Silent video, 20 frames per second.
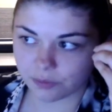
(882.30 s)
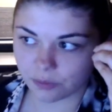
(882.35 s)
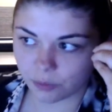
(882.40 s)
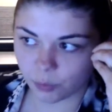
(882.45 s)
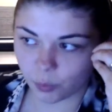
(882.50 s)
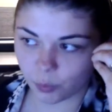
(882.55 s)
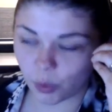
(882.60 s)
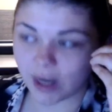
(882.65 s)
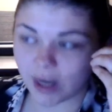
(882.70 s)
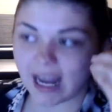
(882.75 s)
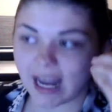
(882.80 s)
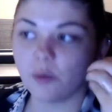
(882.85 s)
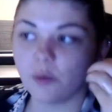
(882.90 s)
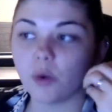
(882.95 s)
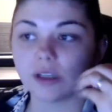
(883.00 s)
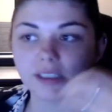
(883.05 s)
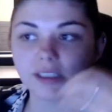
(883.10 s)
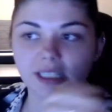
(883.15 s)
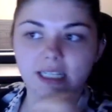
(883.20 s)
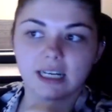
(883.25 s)
what I
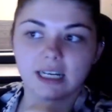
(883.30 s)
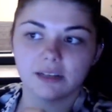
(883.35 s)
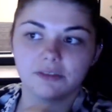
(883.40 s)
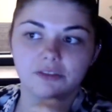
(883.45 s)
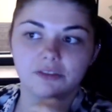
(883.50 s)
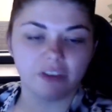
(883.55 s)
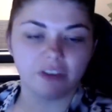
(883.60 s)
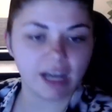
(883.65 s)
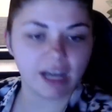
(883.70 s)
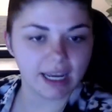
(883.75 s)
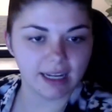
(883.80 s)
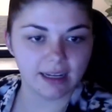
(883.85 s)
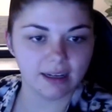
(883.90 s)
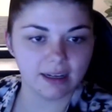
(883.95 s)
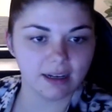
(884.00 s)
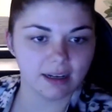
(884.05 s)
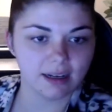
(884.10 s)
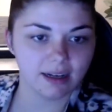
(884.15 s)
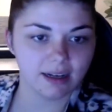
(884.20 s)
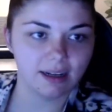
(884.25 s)
want to convey,
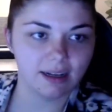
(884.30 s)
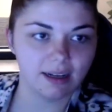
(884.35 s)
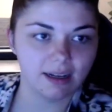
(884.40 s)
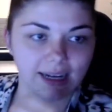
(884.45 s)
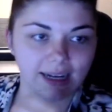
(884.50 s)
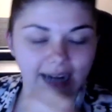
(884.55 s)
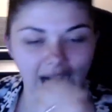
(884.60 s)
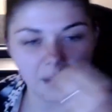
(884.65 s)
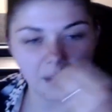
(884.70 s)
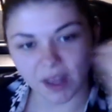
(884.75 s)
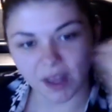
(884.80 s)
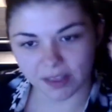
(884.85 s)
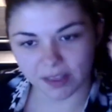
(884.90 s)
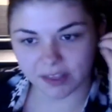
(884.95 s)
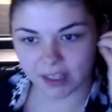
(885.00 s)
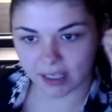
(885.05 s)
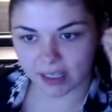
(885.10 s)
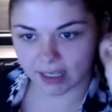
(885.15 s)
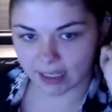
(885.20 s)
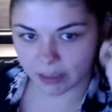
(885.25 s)
I'm not
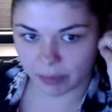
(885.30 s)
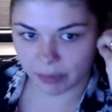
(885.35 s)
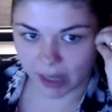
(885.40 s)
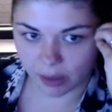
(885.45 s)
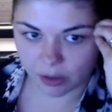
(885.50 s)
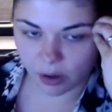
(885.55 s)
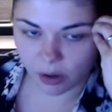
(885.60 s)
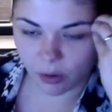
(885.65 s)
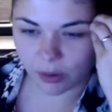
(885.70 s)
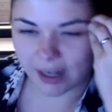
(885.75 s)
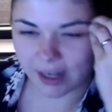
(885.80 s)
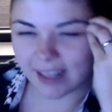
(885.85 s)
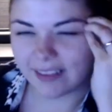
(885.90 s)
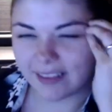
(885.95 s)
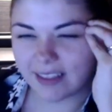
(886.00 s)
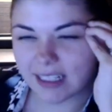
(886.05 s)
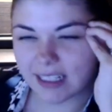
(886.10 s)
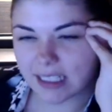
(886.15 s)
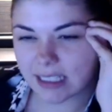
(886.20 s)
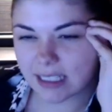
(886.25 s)
thinking about, okay,
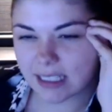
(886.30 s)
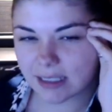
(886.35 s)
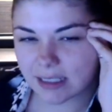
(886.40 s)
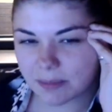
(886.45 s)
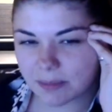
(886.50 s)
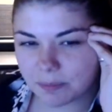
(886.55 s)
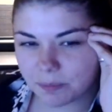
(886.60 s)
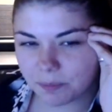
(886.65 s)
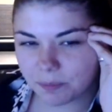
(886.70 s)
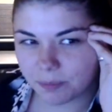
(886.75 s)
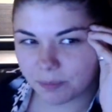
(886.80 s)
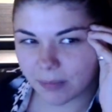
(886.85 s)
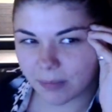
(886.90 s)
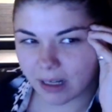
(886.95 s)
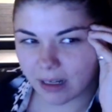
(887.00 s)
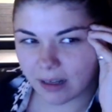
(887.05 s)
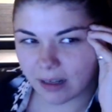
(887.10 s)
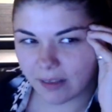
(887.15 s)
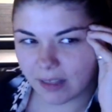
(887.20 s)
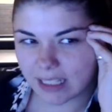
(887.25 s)
this
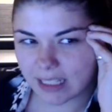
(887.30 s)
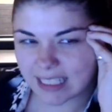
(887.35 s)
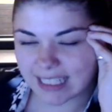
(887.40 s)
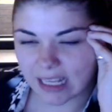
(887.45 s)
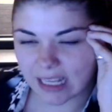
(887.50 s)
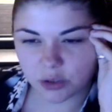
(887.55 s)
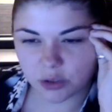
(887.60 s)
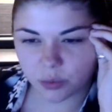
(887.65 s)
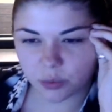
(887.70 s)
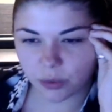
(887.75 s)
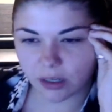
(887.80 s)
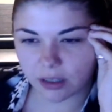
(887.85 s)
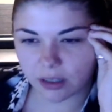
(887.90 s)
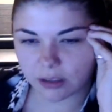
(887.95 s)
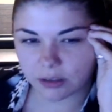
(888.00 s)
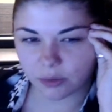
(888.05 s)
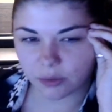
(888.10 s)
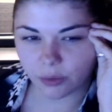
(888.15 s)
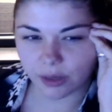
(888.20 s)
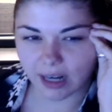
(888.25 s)
sounds
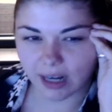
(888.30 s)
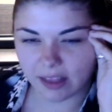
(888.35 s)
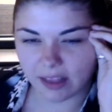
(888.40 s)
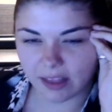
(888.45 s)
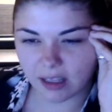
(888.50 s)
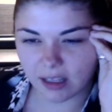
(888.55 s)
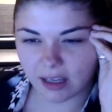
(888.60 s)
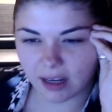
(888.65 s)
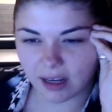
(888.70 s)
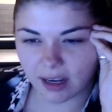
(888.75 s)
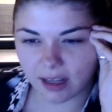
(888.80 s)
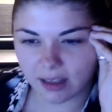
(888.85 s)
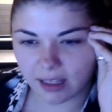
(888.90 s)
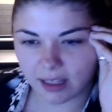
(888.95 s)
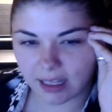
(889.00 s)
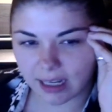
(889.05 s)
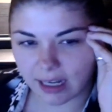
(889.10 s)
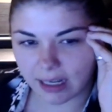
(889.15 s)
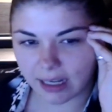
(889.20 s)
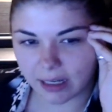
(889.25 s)
weird, or I think
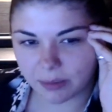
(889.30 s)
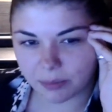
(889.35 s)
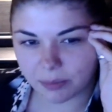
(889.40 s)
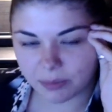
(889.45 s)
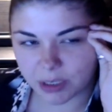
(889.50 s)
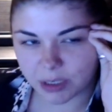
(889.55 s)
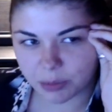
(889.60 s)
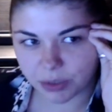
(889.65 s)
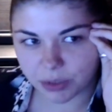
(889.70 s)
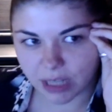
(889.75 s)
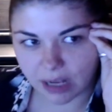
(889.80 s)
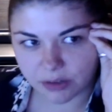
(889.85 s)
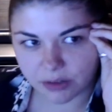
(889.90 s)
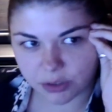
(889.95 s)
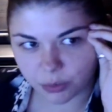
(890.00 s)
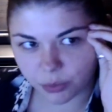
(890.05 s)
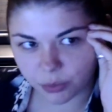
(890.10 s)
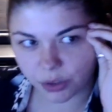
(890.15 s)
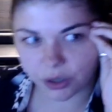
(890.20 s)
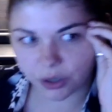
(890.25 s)
I mispronounced a
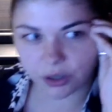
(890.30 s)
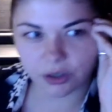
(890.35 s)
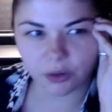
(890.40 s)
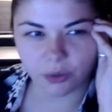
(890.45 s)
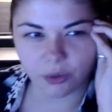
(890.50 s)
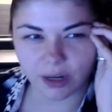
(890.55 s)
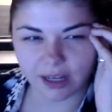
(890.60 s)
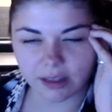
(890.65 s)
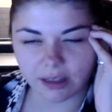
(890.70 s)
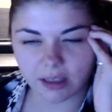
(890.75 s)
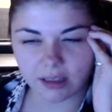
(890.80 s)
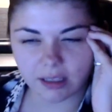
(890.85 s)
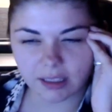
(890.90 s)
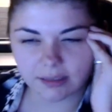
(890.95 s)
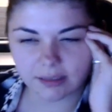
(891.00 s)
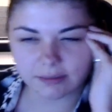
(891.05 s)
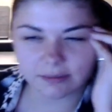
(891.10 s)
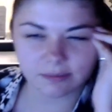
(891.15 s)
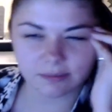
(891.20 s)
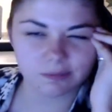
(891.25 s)
word, or I think like,
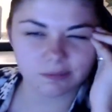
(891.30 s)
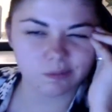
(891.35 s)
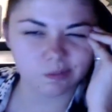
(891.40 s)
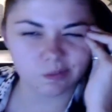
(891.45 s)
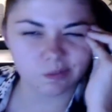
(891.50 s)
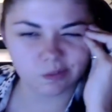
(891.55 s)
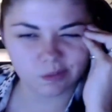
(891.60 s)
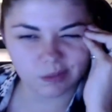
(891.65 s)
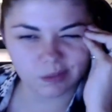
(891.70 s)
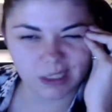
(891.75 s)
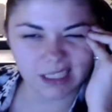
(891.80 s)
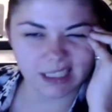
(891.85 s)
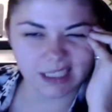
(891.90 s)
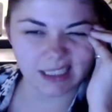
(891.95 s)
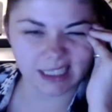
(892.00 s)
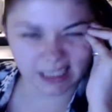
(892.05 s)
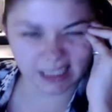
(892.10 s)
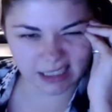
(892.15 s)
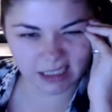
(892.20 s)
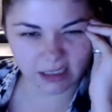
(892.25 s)
is
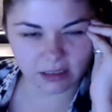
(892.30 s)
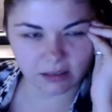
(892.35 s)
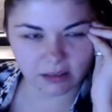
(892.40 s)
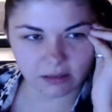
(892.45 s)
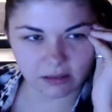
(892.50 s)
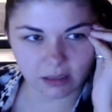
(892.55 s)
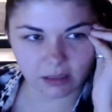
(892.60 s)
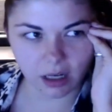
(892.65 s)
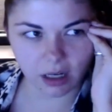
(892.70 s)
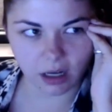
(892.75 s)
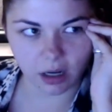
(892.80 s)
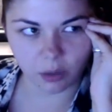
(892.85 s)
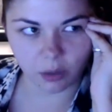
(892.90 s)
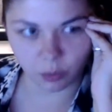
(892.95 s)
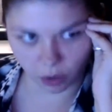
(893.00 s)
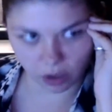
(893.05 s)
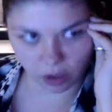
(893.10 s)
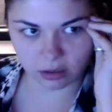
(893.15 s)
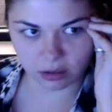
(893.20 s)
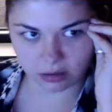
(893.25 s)
this a
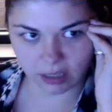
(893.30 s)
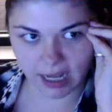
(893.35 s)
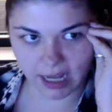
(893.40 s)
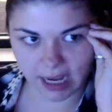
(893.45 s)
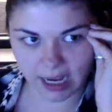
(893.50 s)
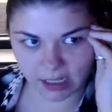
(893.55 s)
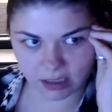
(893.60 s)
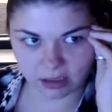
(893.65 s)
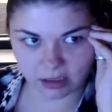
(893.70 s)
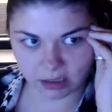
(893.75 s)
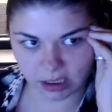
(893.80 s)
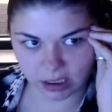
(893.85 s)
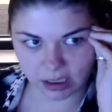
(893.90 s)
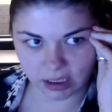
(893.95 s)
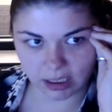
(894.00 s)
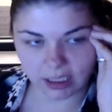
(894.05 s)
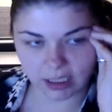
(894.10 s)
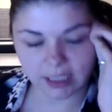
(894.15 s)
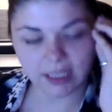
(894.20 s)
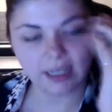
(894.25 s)
word actually,
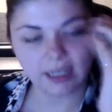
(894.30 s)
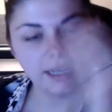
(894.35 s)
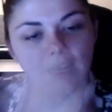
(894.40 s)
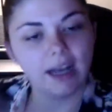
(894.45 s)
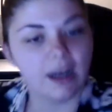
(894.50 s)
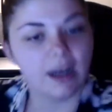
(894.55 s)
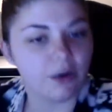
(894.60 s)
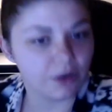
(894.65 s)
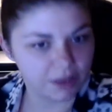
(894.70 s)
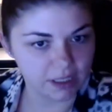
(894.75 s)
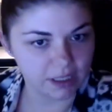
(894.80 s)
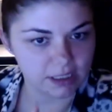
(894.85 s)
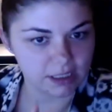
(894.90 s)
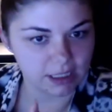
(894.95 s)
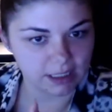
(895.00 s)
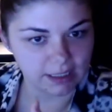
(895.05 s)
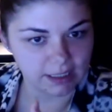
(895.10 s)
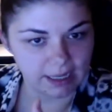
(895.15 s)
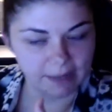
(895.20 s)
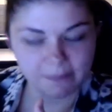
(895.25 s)
or things
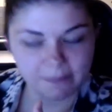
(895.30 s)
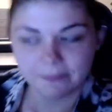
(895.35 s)
like that.